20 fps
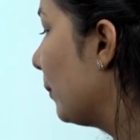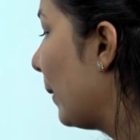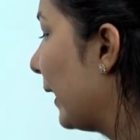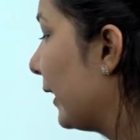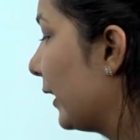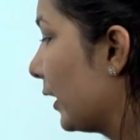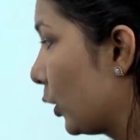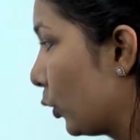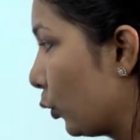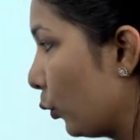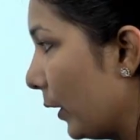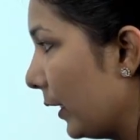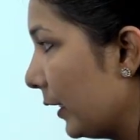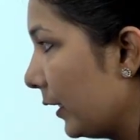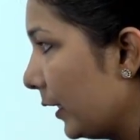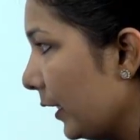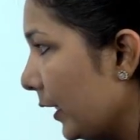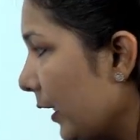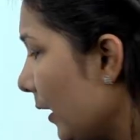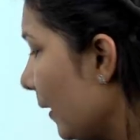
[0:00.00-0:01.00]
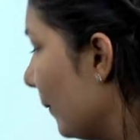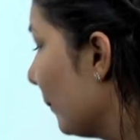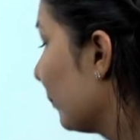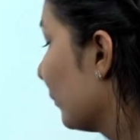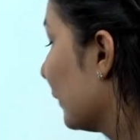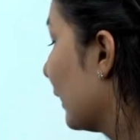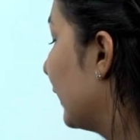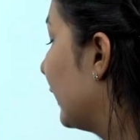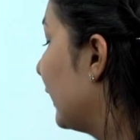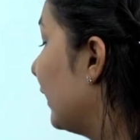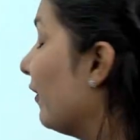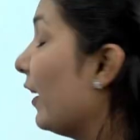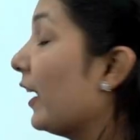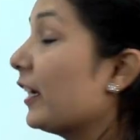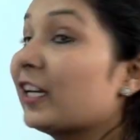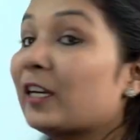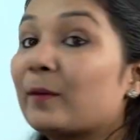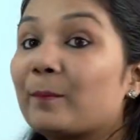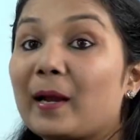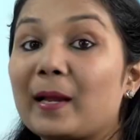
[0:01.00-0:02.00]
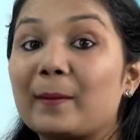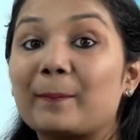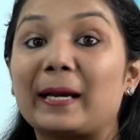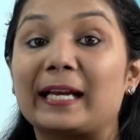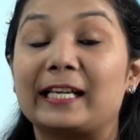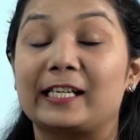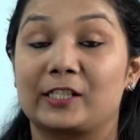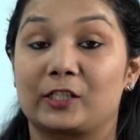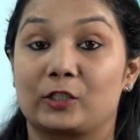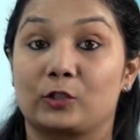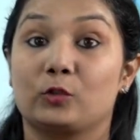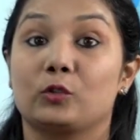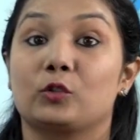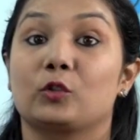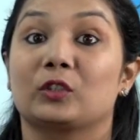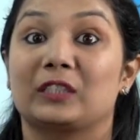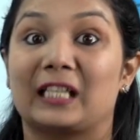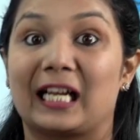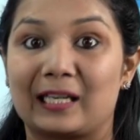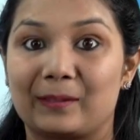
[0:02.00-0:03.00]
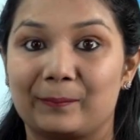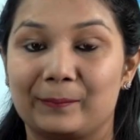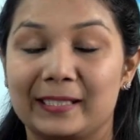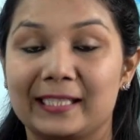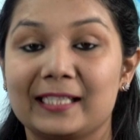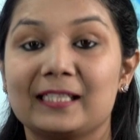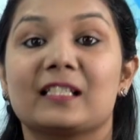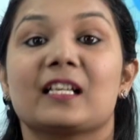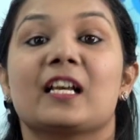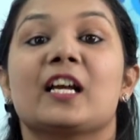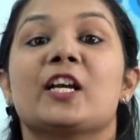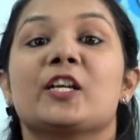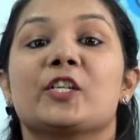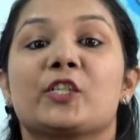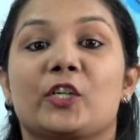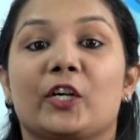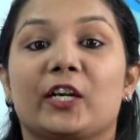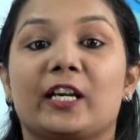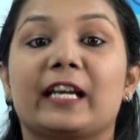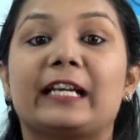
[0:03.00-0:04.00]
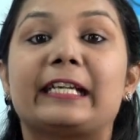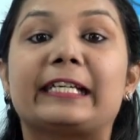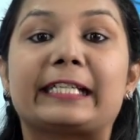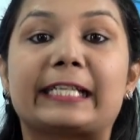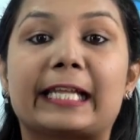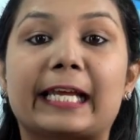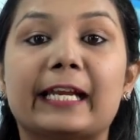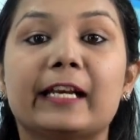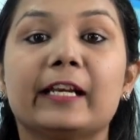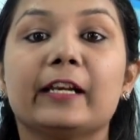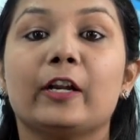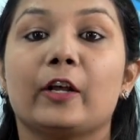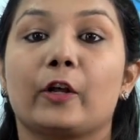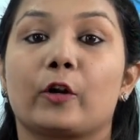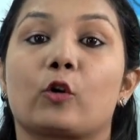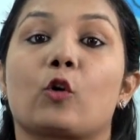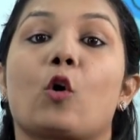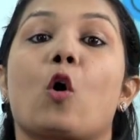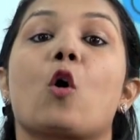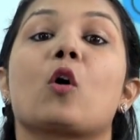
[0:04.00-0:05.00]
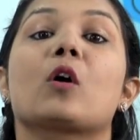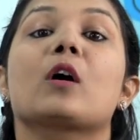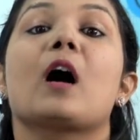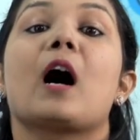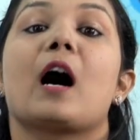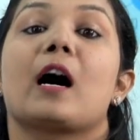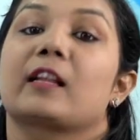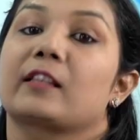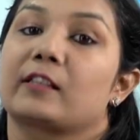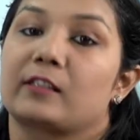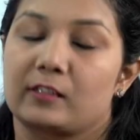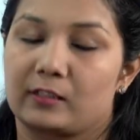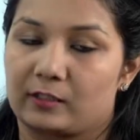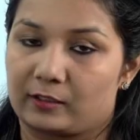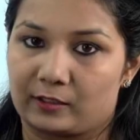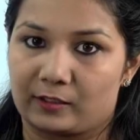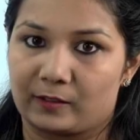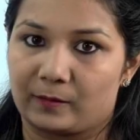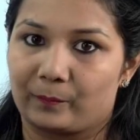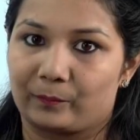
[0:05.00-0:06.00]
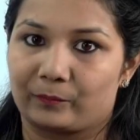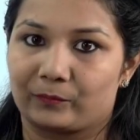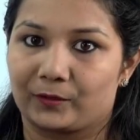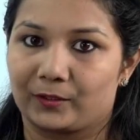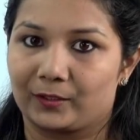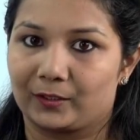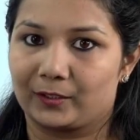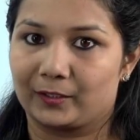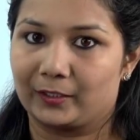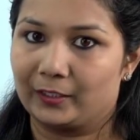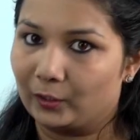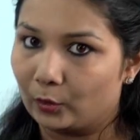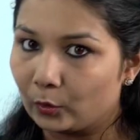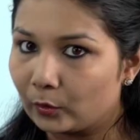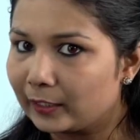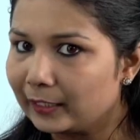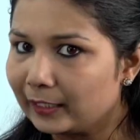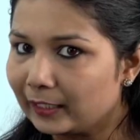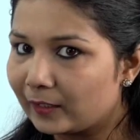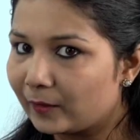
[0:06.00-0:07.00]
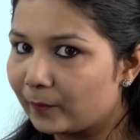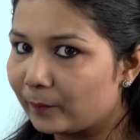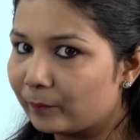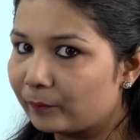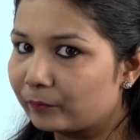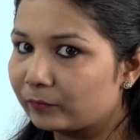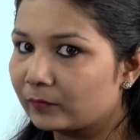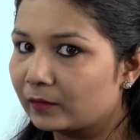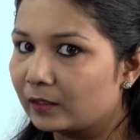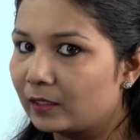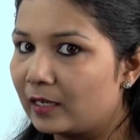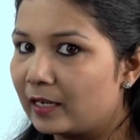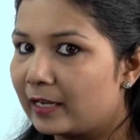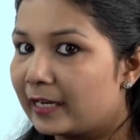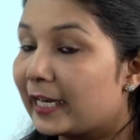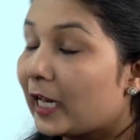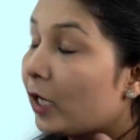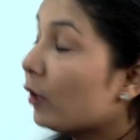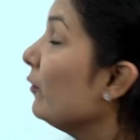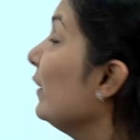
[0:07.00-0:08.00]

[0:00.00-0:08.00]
minus 20 divided by minus 2. So that means she did 10 wrong answers. Okay. Now